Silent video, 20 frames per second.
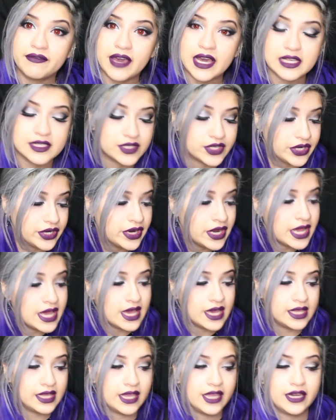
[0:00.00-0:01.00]
faster,
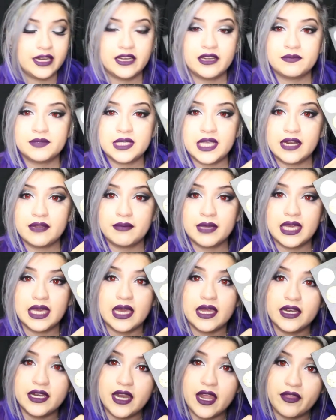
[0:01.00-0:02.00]
and they ended up sending me
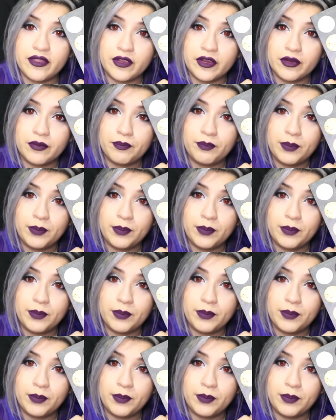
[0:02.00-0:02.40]
another